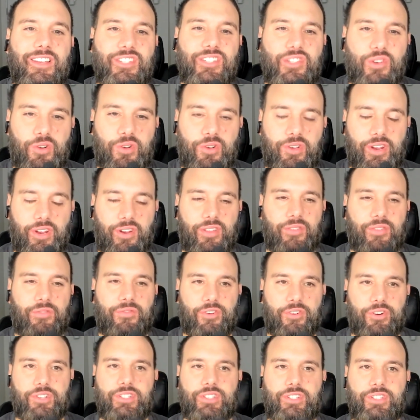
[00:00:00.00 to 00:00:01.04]
So,
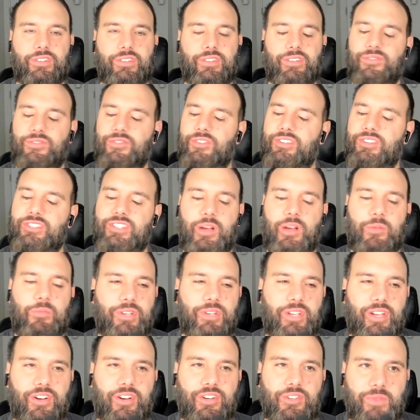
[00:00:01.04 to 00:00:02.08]
the first
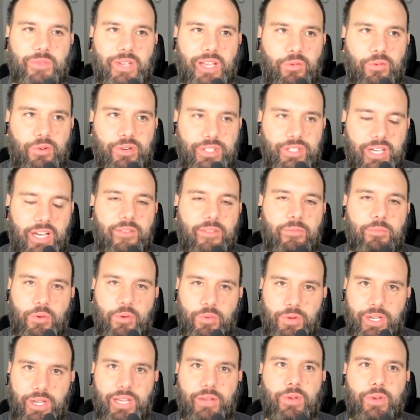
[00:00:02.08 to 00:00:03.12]
couple of years, man, were tough,
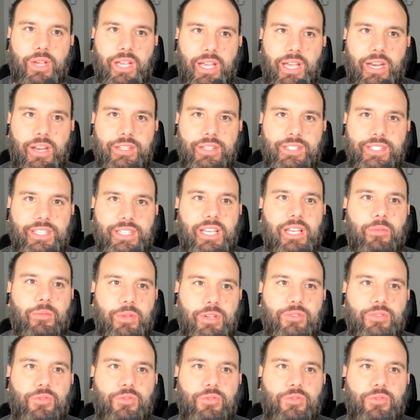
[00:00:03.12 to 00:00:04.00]
but we hit a seam